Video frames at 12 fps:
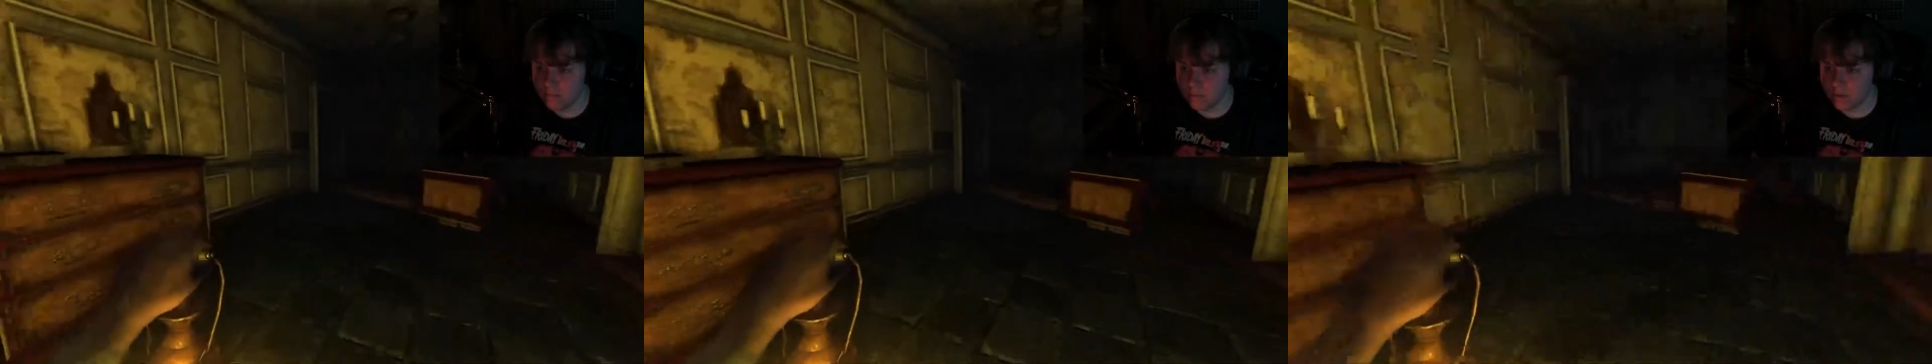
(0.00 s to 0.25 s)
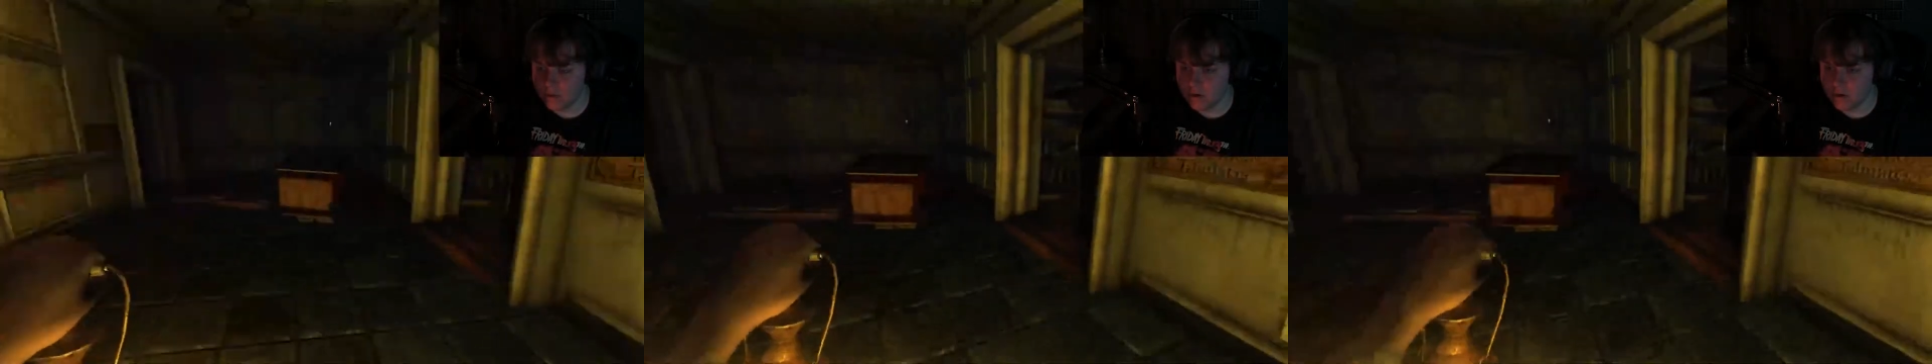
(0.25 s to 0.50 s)

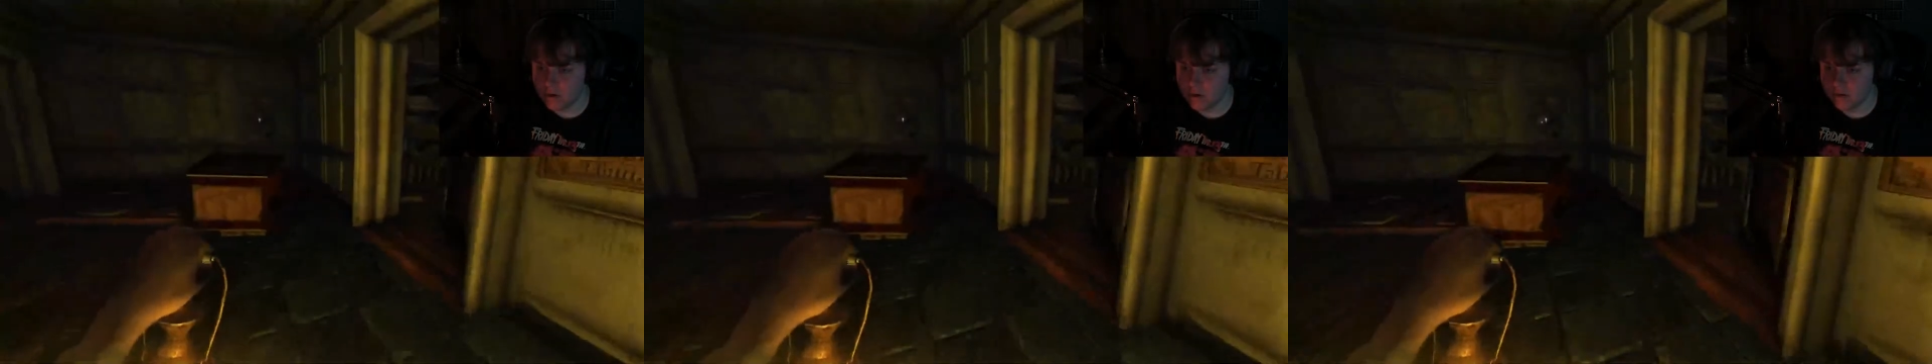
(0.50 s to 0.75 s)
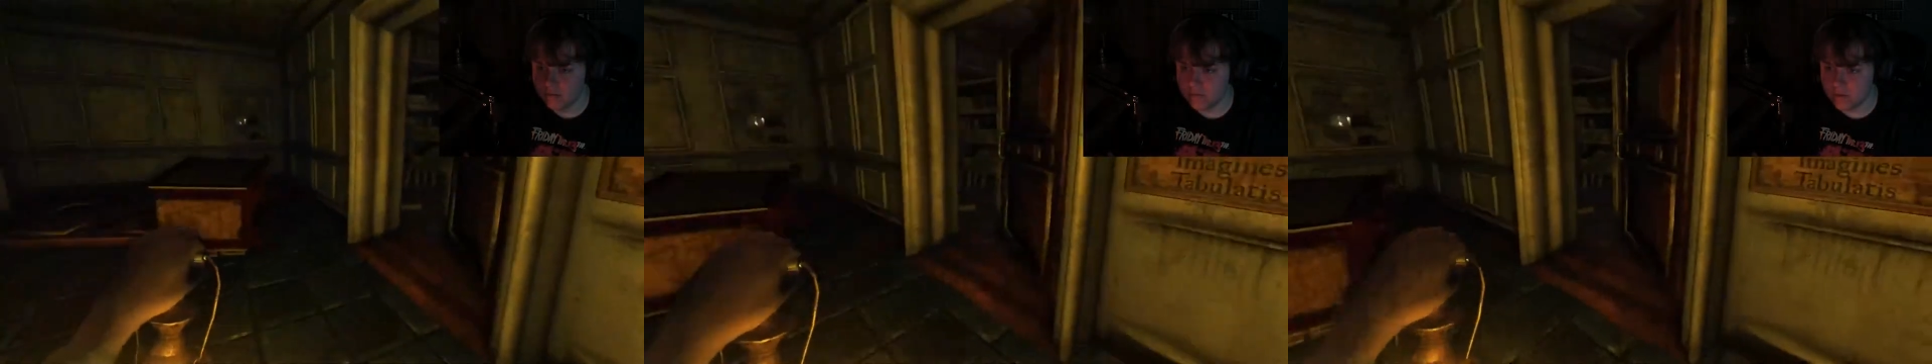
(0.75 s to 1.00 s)
barred
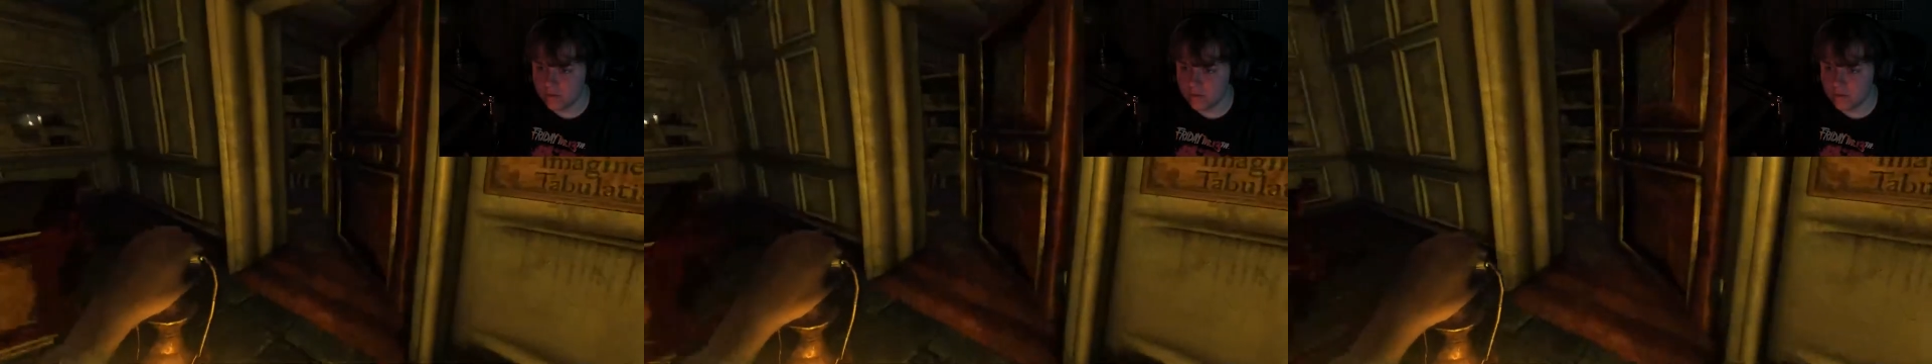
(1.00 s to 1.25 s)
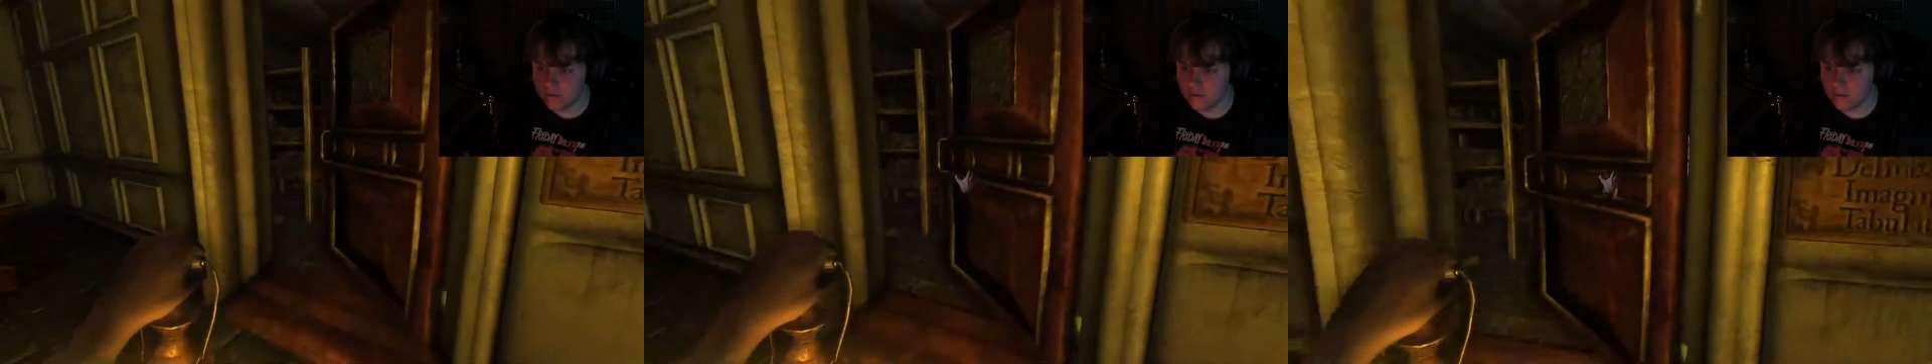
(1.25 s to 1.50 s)
off
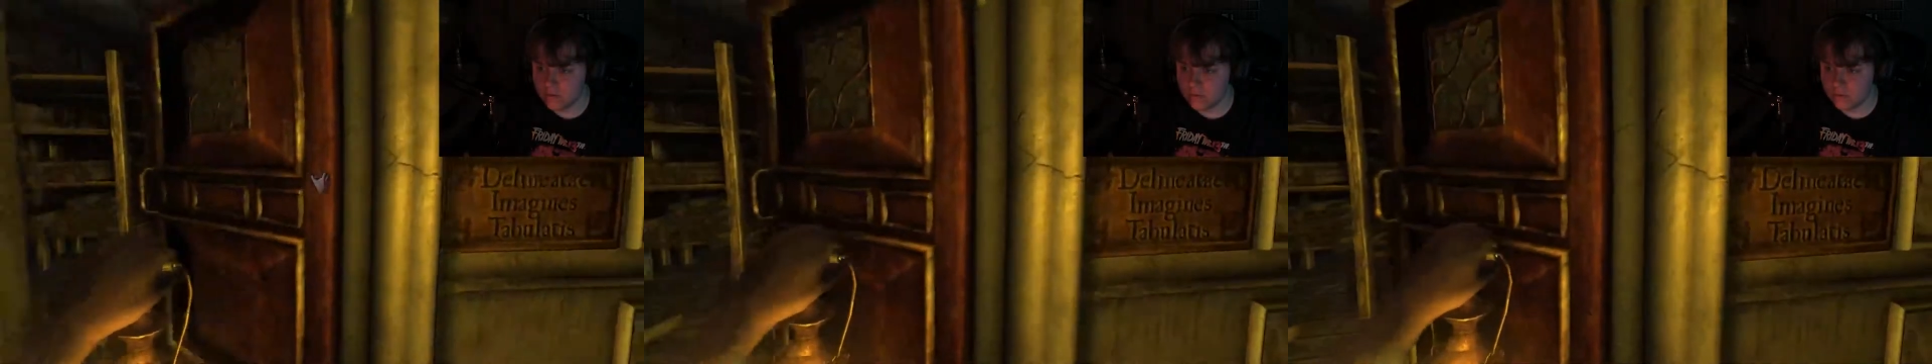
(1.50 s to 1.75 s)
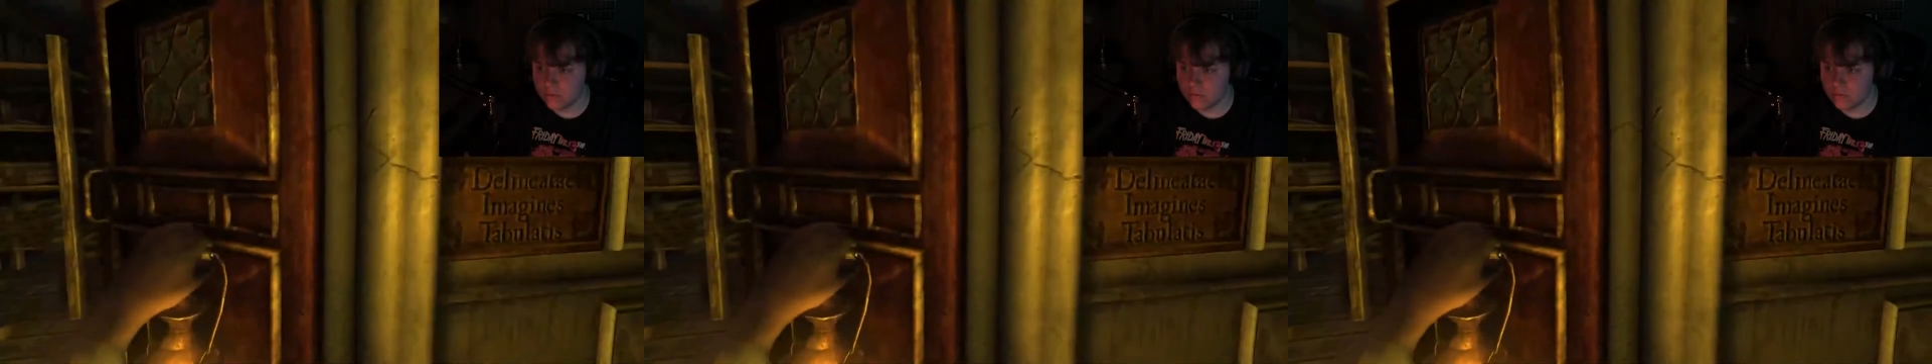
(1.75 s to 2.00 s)
here.
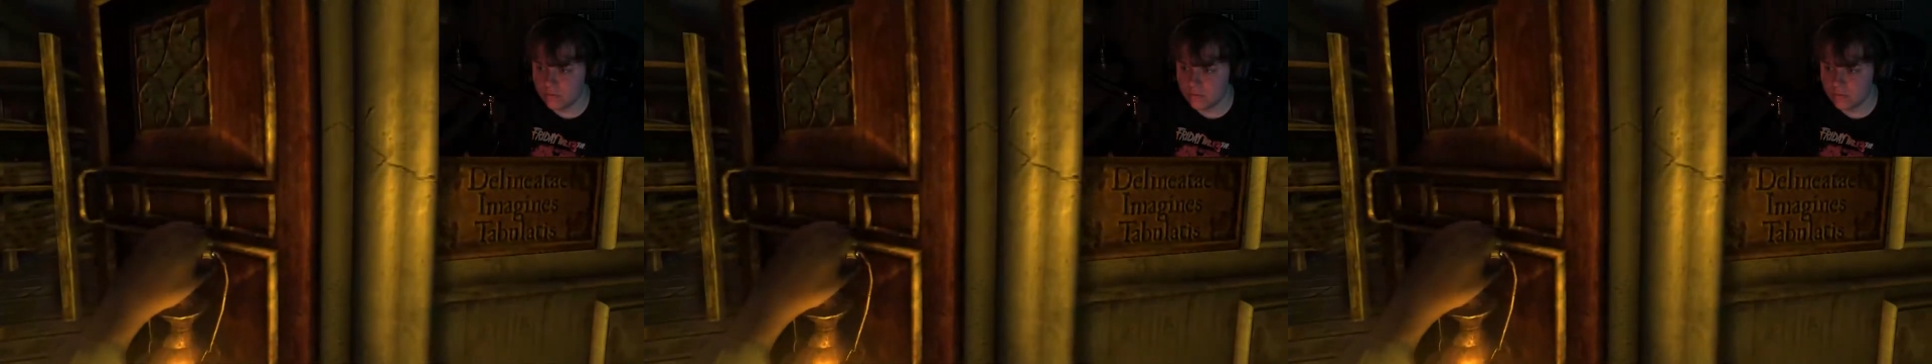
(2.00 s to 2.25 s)
Ooh.